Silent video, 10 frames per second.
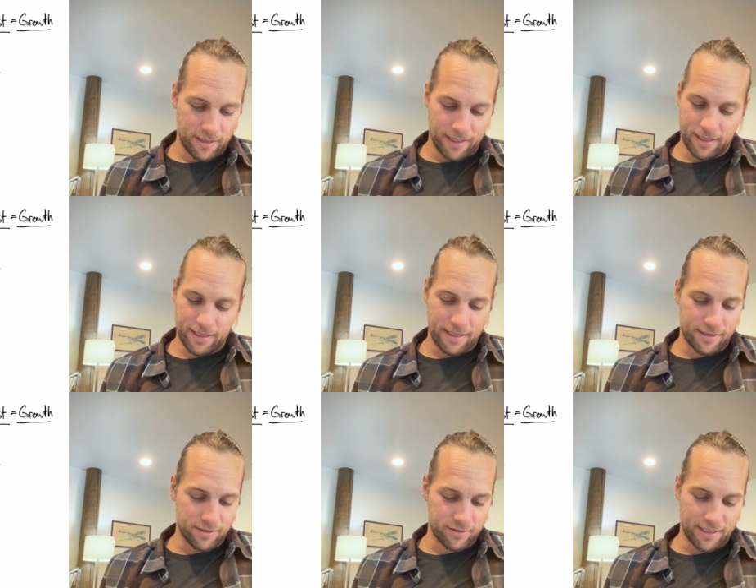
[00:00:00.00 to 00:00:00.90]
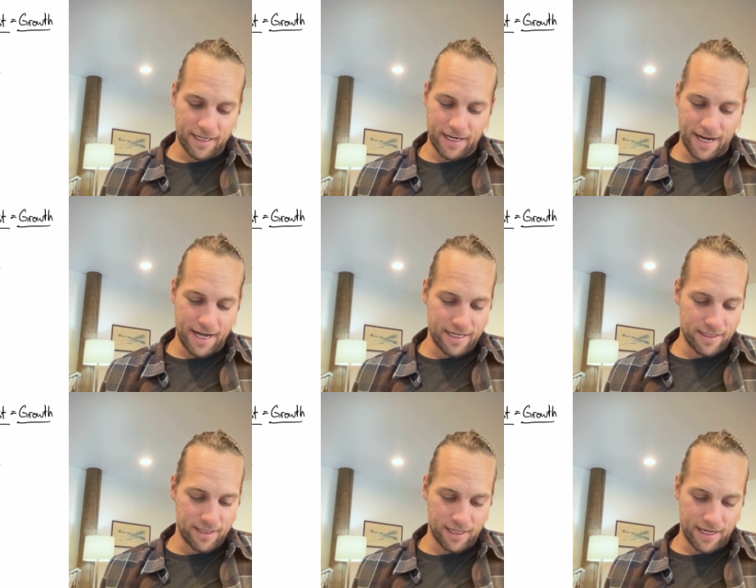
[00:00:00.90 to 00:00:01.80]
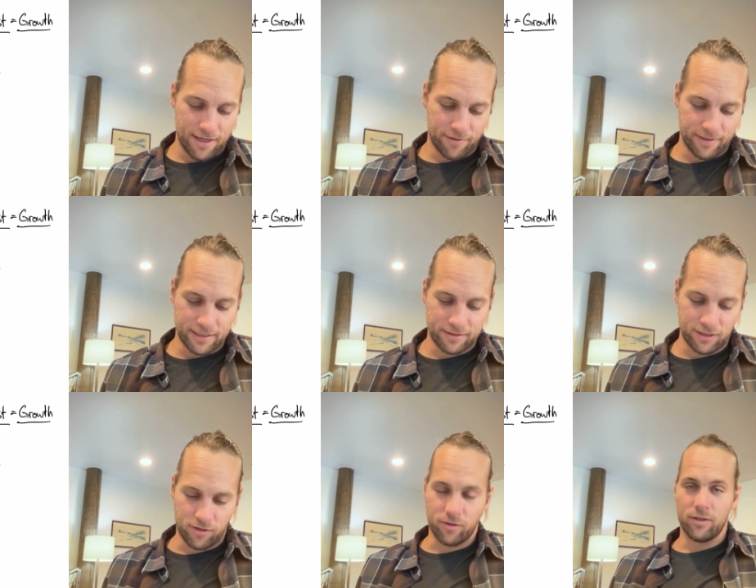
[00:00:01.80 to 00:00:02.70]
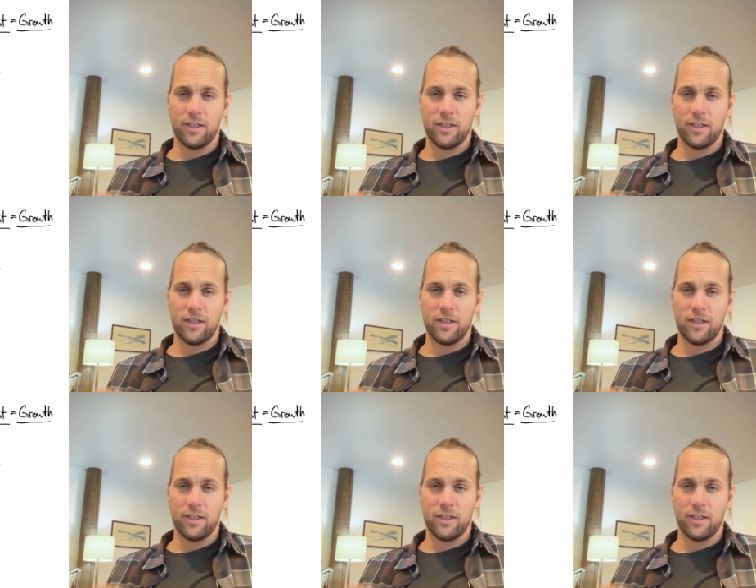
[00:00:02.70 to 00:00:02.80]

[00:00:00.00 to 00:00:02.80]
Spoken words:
and that doesn't get anything out of it. So